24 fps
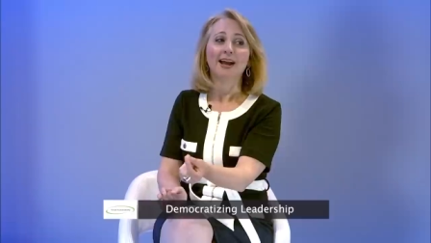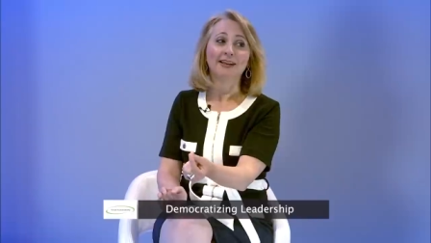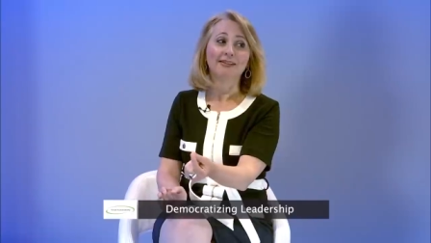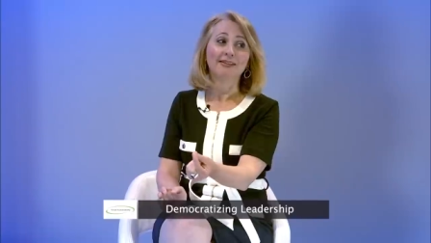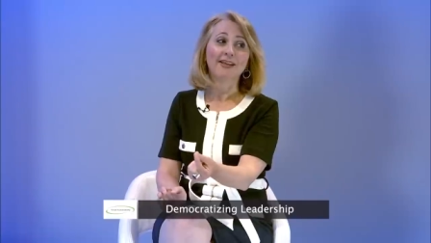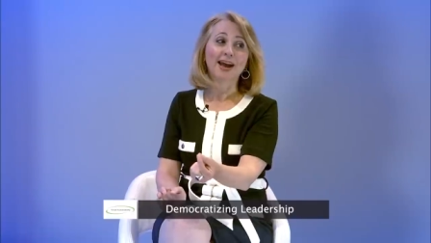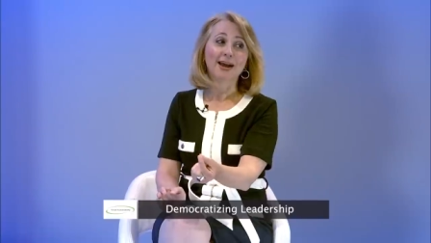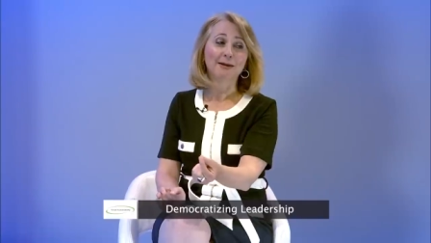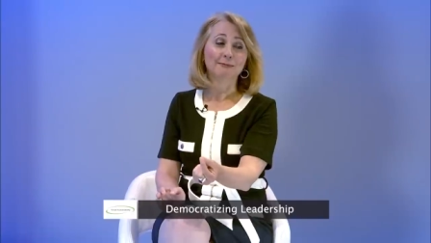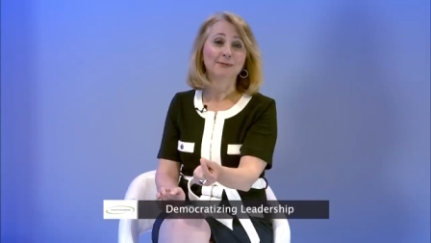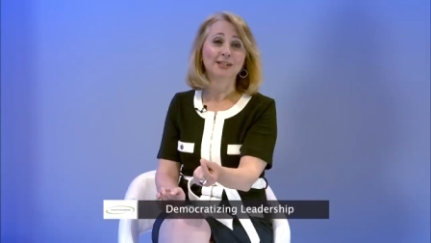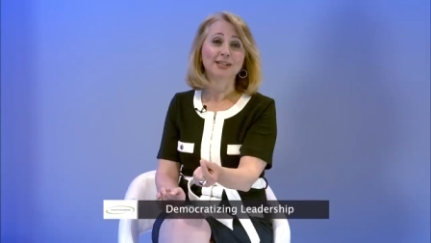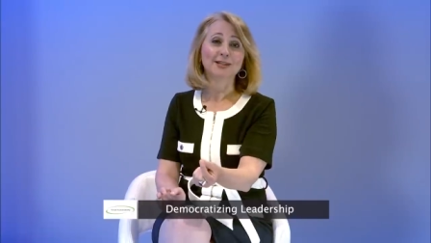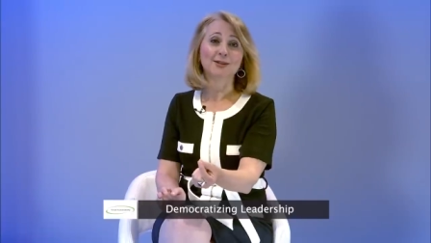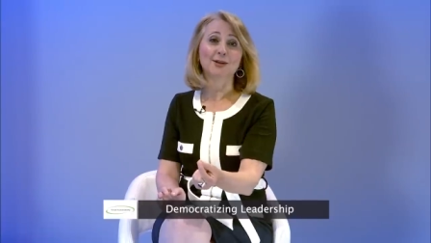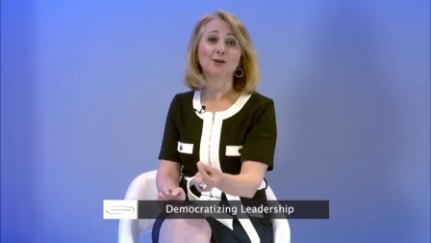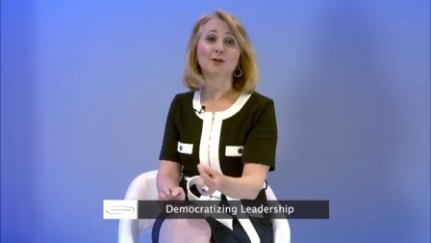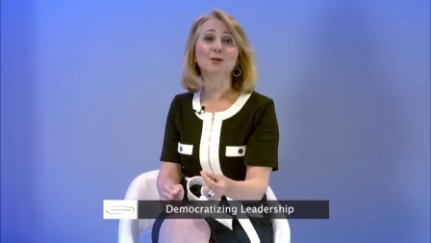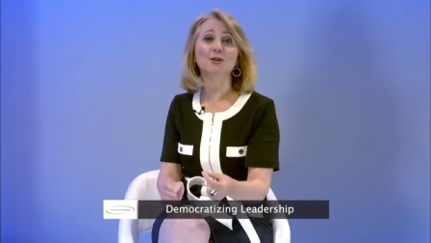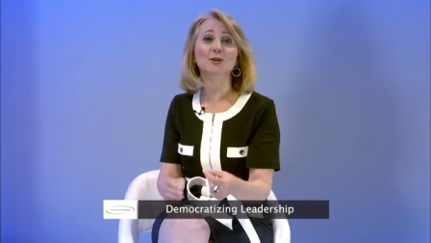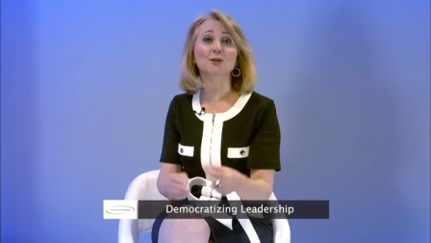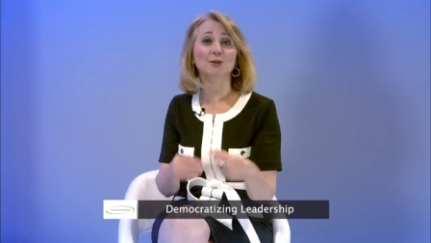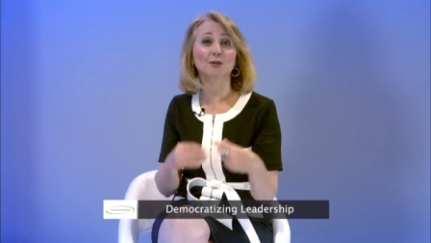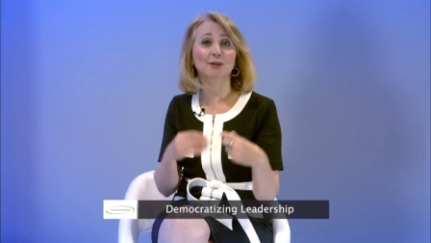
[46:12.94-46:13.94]
and that means
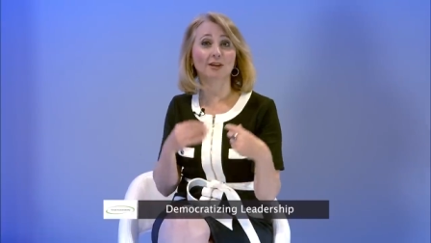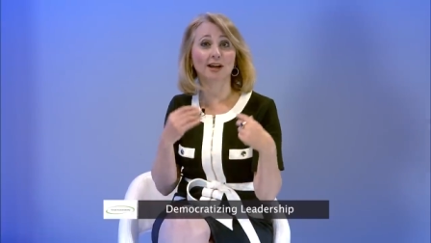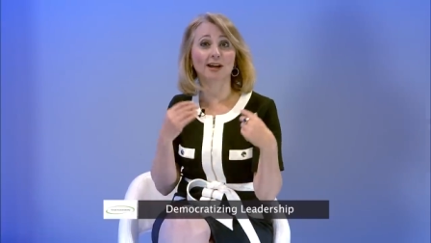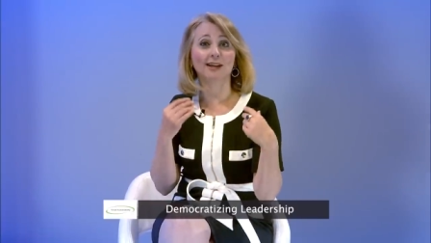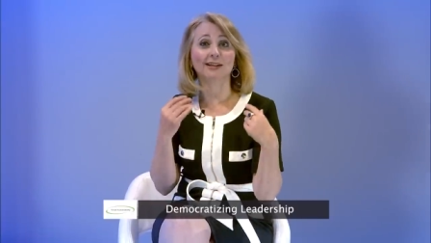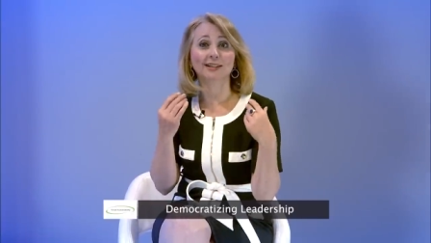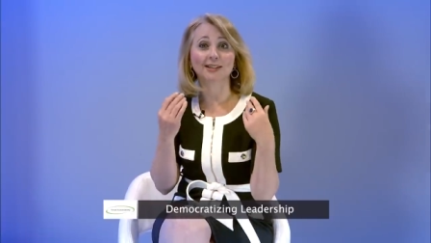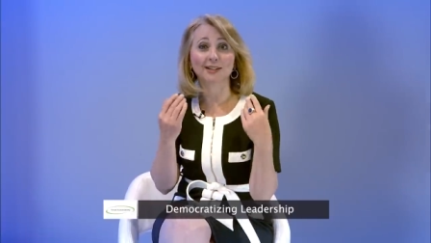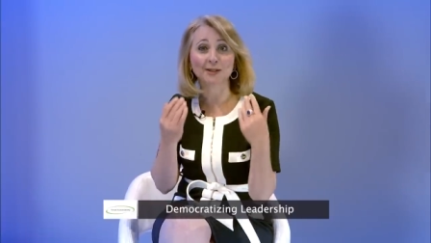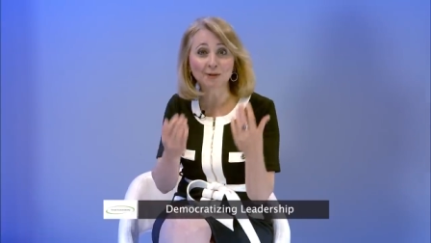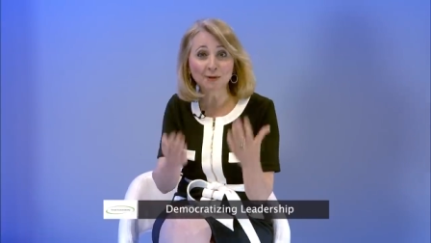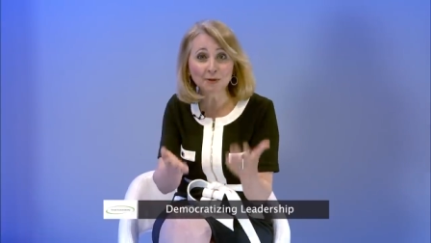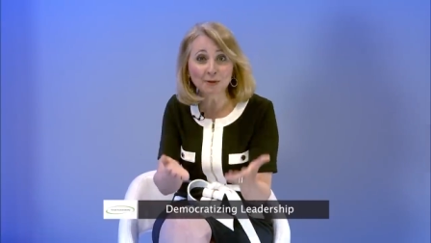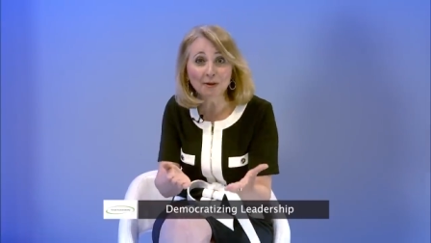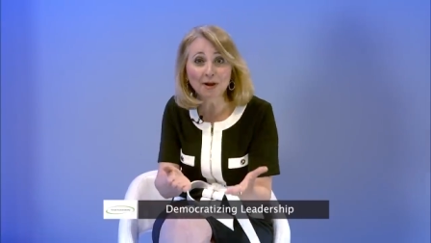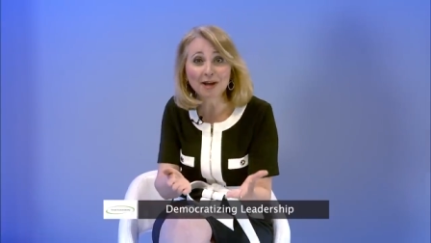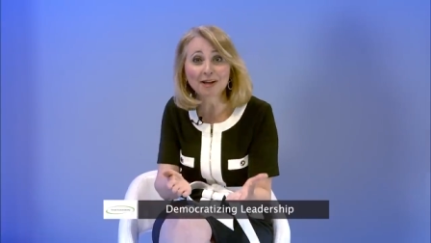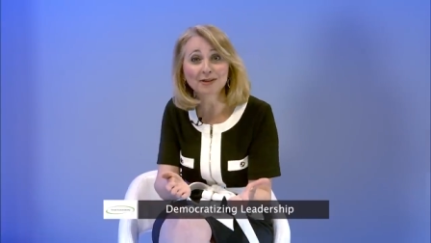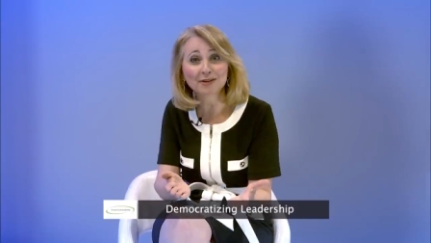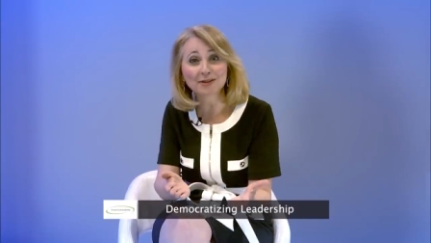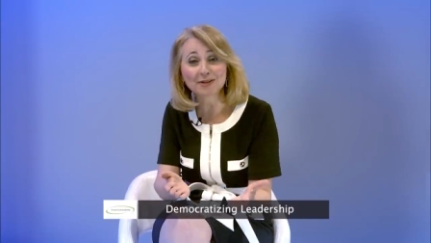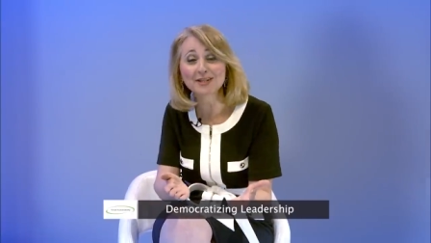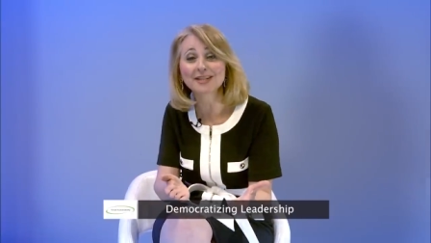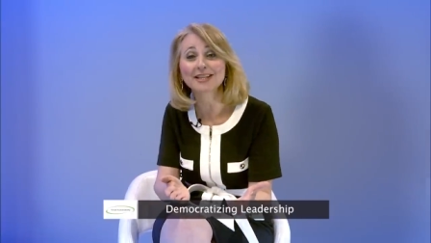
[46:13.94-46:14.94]
also that you
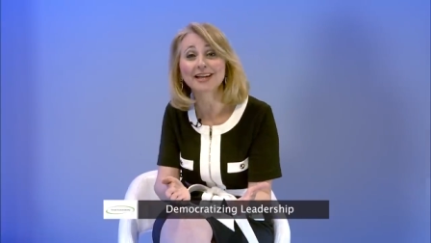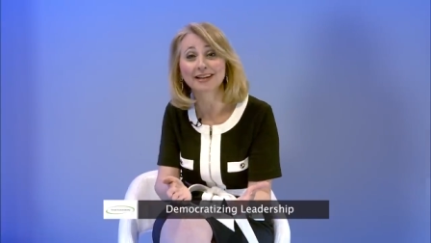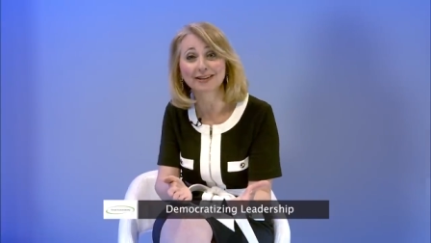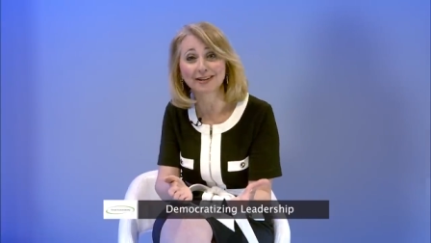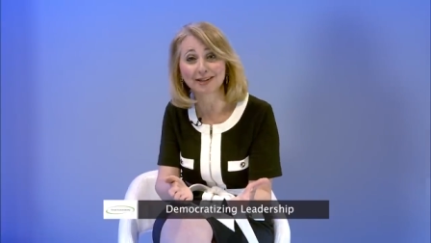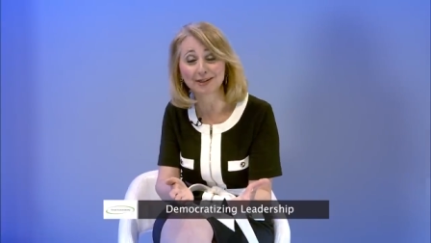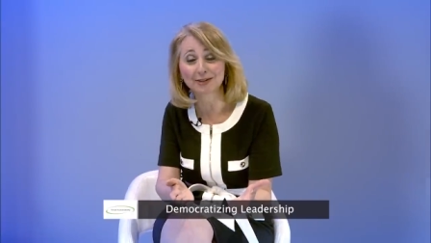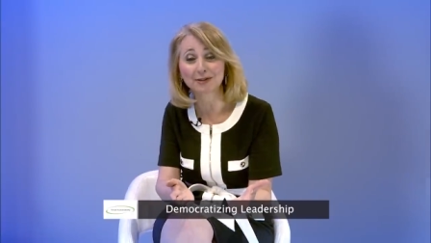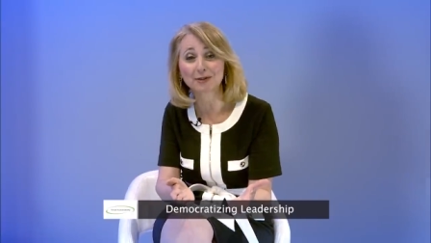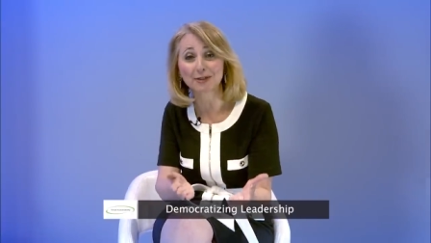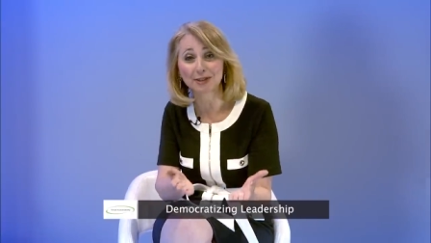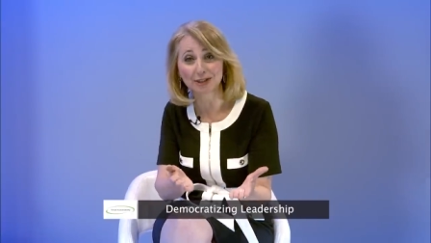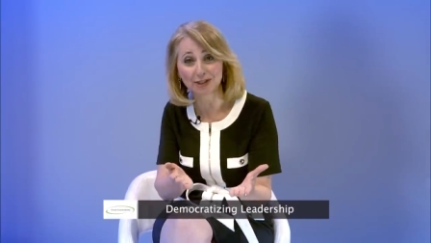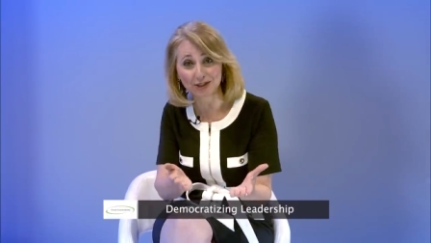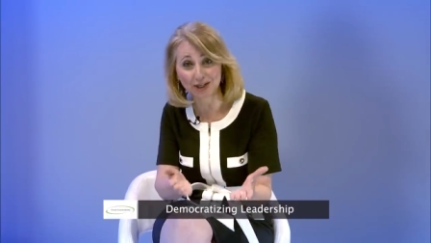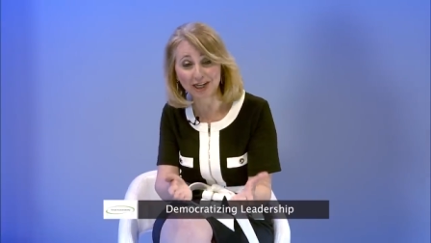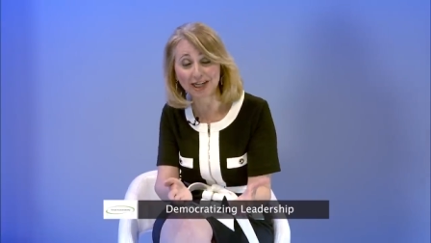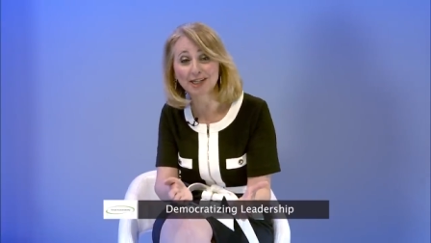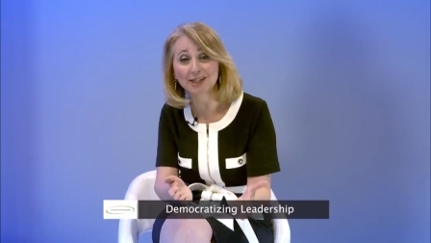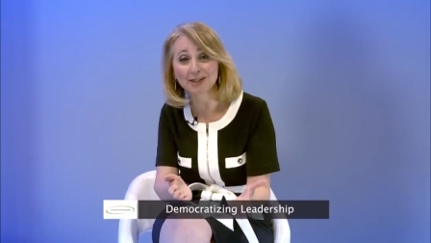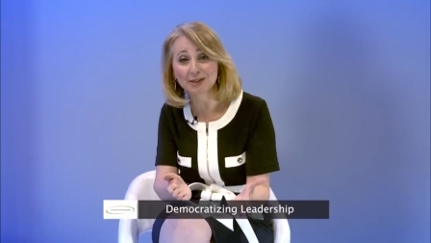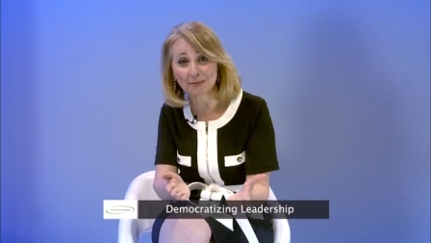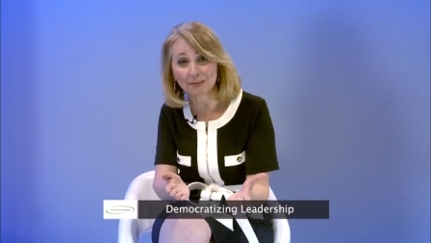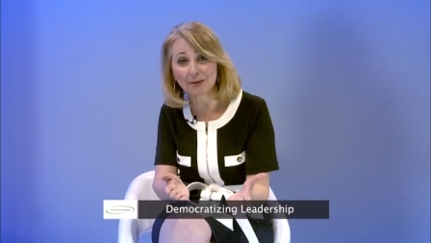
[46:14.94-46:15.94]
understand that you're a
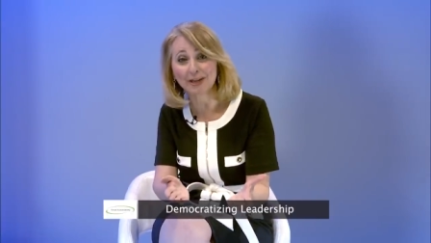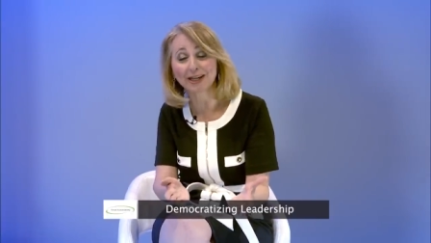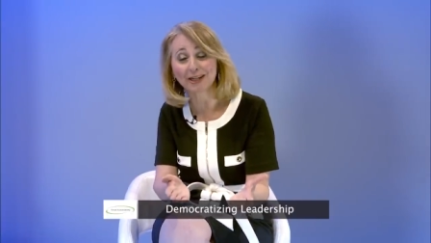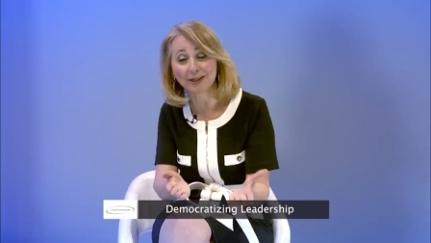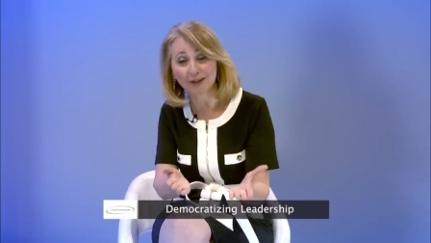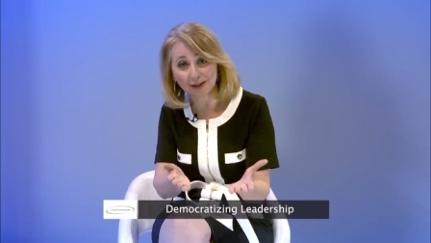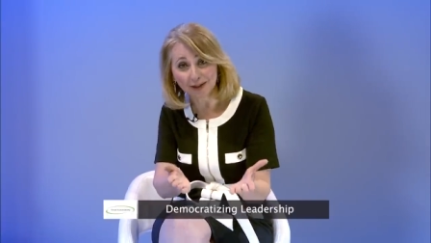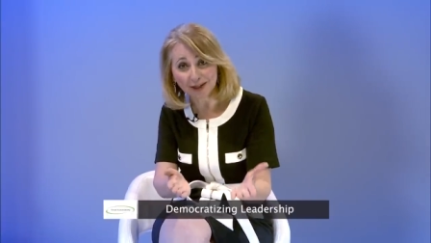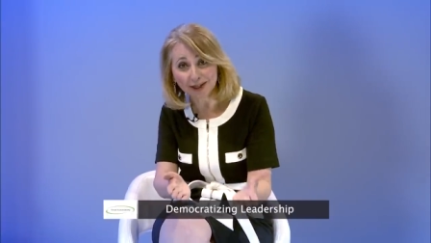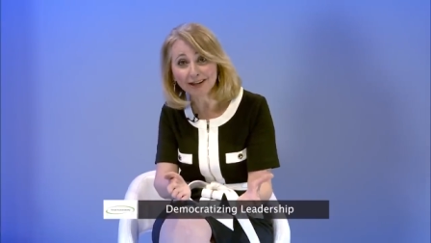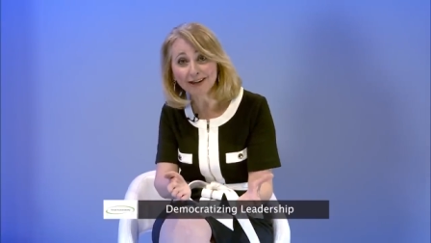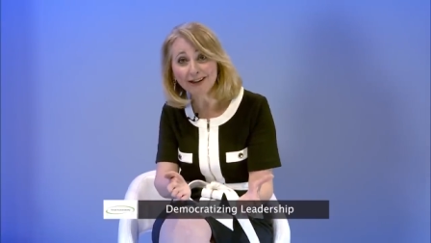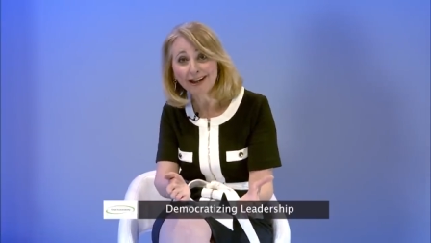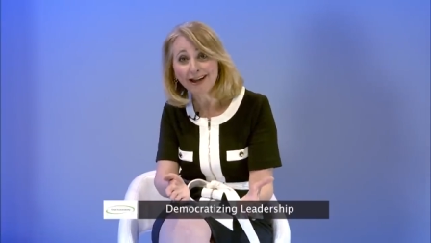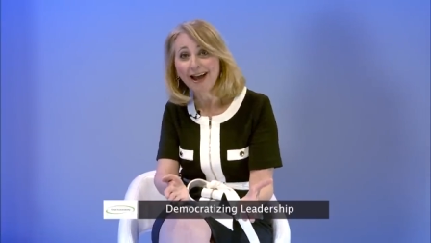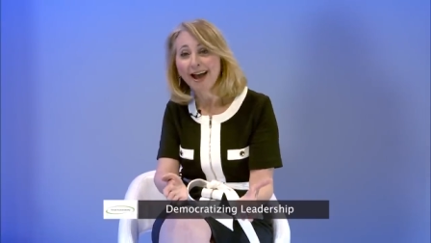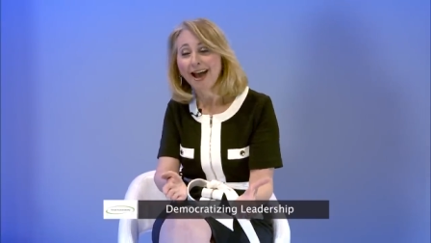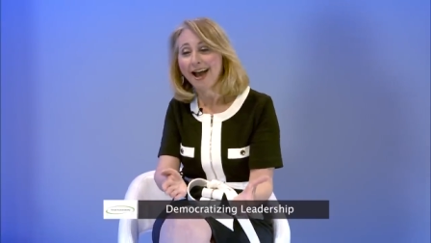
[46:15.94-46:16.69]
change maker